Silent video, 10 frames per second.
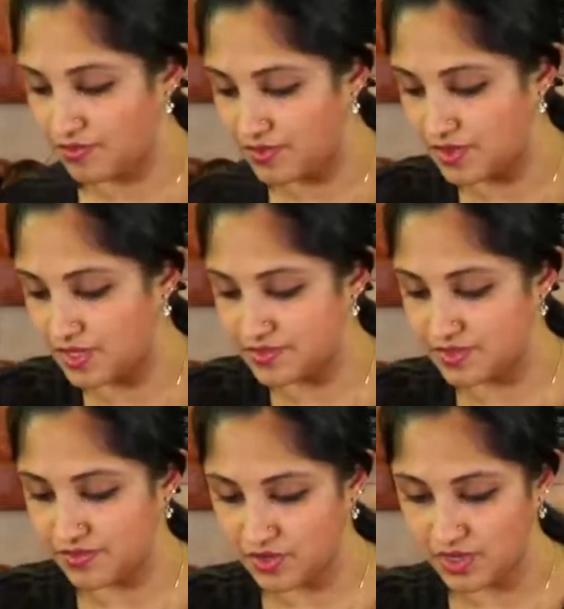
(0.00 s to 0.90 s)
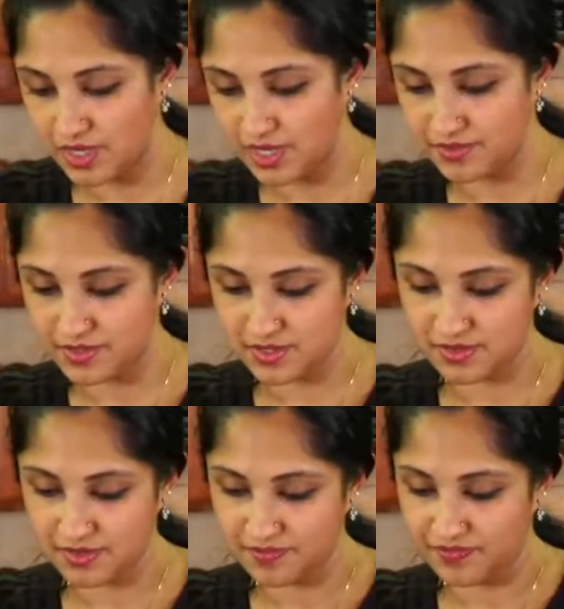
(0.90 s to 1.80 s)
Few leaves of curry
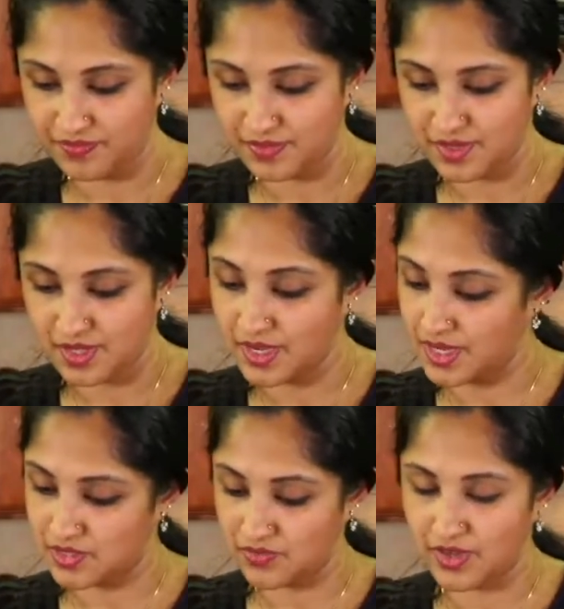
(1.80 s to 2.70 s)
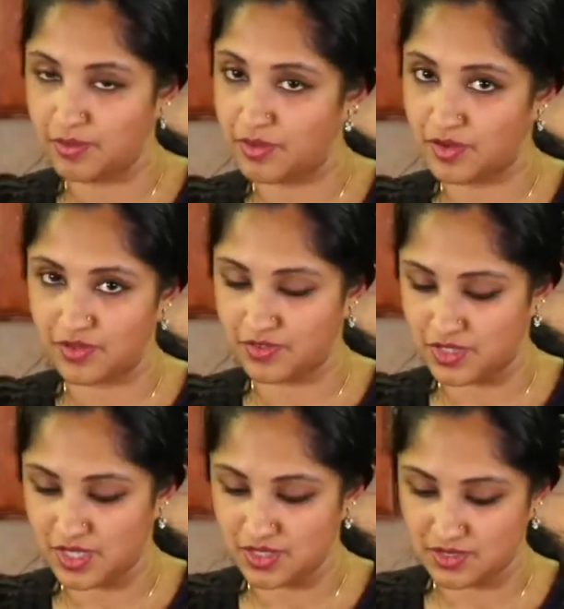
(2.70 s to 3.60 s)
leaves. It adds a very beautiful
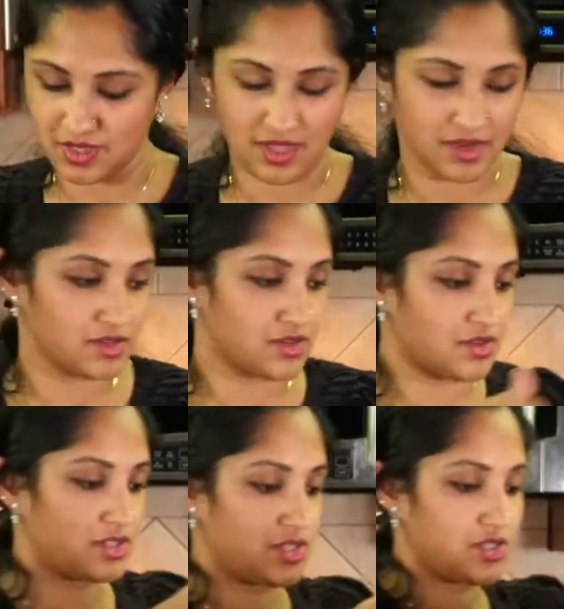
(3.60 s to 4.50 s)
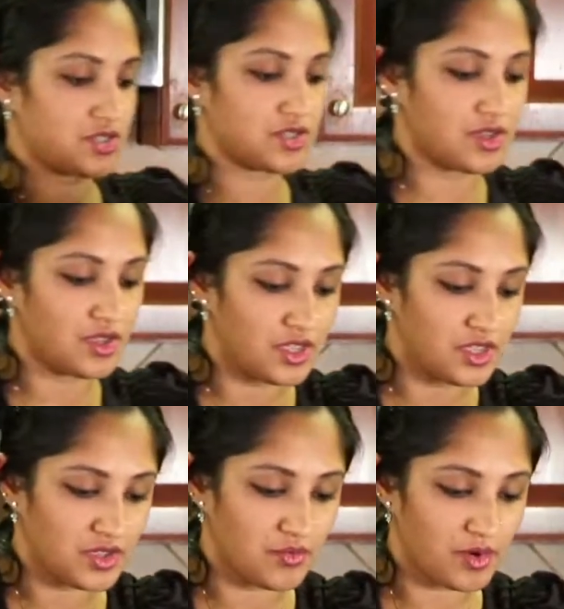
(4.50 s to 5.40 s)
taste to that dish.
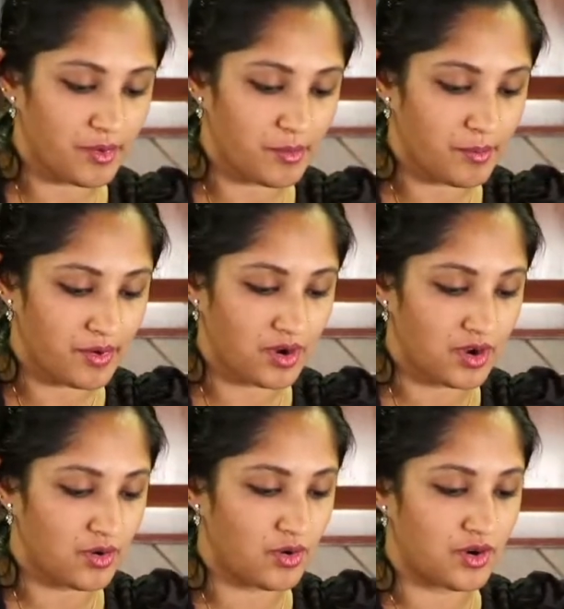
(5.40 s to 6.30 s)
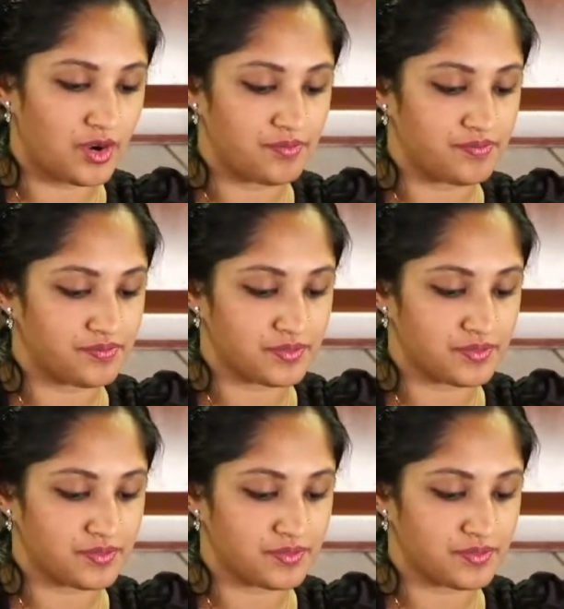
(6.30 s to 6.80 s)
You can rip them apart or